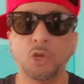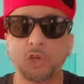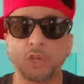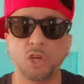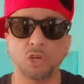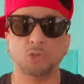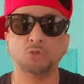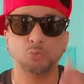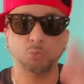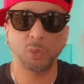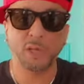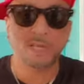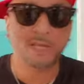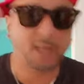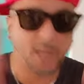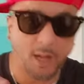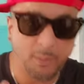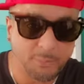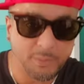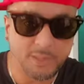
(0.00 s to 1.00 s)
Because we're
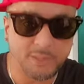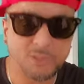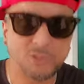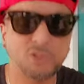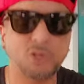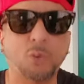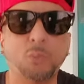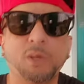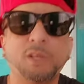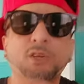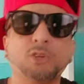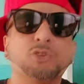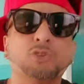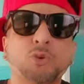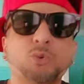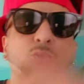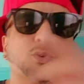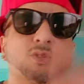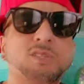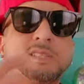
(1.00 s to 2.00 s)
coming. So when a
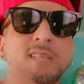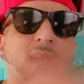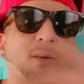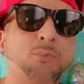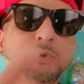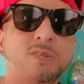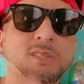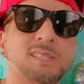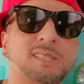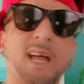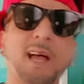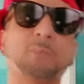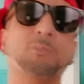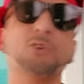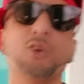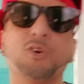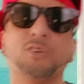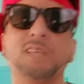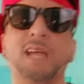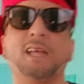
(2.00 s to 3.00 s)
dude said one time,
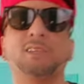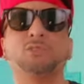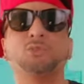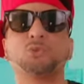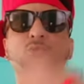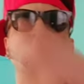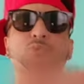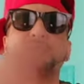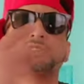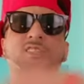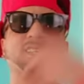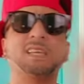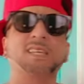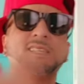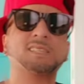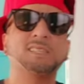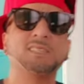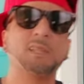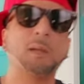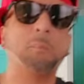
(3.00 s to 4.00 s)
yo, y'all dudes was
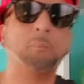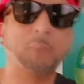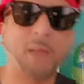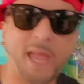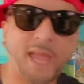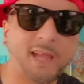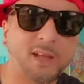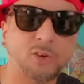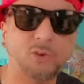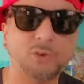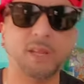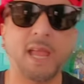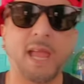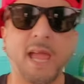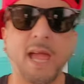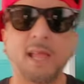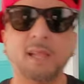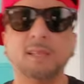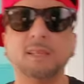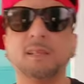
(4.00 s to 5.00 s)
chasing the bag on the
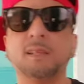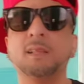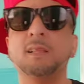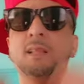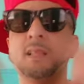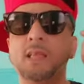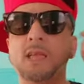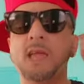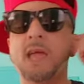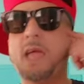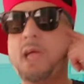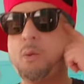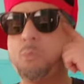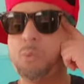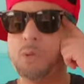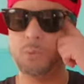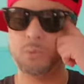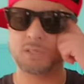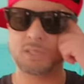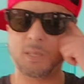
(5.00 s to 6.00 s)
alley. And
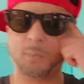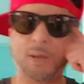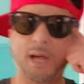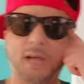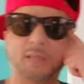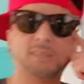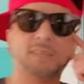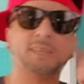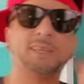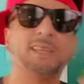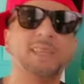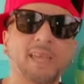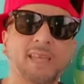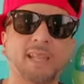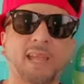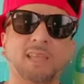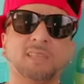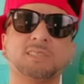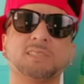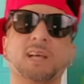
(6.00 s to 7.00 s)
we was about to get
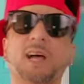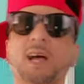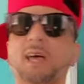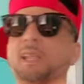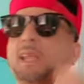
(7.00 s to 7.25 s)
at y'all.